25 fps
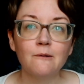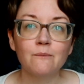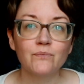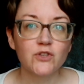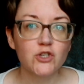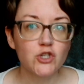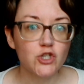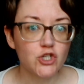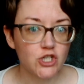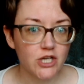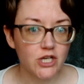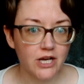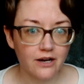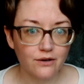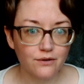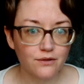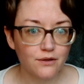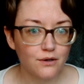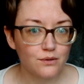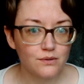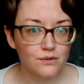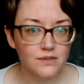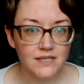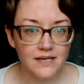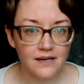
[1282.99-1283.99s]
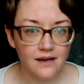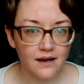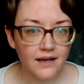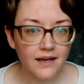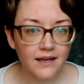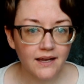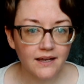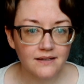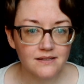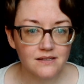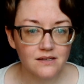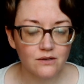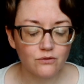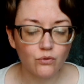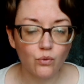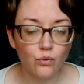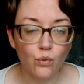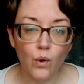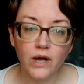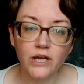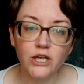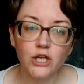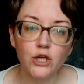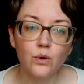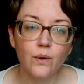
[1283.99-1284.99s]
share those nuggets of
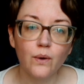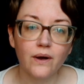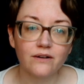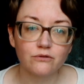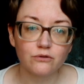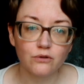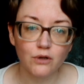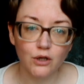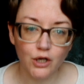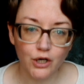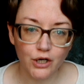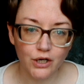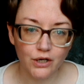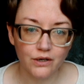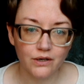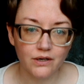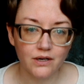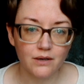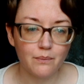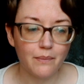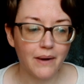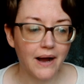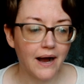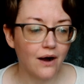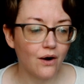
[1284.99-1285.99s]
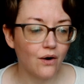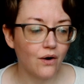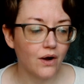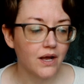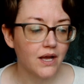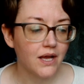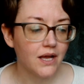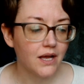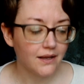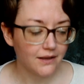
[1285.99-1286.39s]
what you have learned about